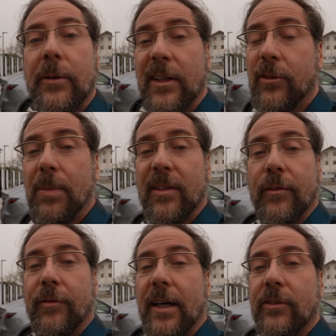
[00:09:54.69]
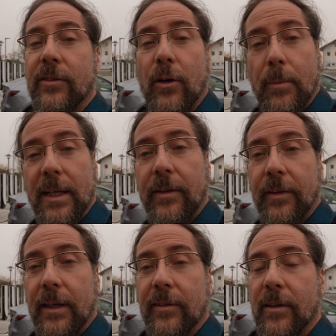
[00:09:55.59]
You can specify so many
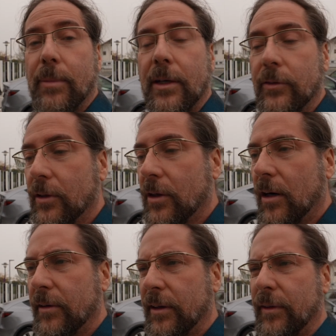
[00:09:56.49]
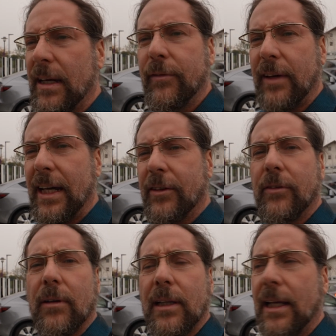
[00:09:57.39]
things about your car, if you have
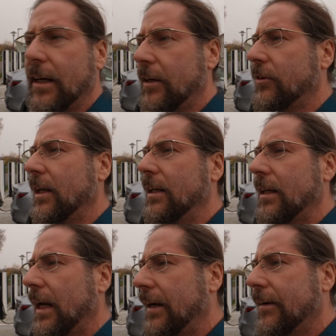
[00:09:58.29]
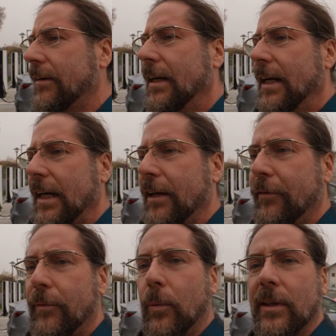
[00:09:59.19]
extra luggage in there,
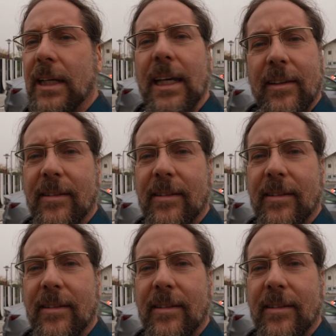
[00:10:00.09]
if what heat